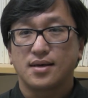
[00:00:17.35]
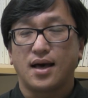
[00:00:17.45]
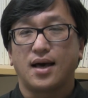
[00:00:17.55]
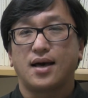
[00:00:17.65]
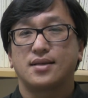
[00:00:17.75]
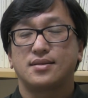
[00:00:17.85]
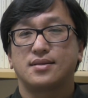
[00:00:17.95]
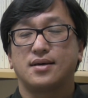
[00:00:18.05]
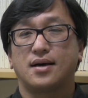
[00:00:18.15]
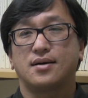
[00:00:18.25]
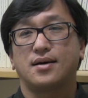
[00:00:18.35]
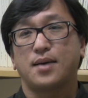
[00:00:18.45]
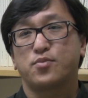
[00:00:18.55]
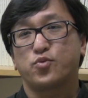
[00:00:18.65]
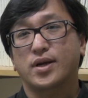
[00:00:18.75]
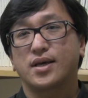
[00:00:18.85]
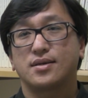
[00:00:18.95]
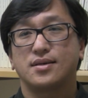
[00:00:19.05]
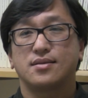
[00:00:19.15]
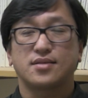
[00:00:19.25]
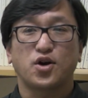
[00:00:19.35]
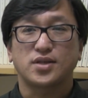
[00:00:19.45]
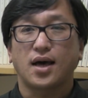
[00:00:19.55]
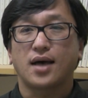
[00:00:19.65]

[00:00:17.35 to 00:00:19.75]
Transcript: and uh, I'm working in Dr.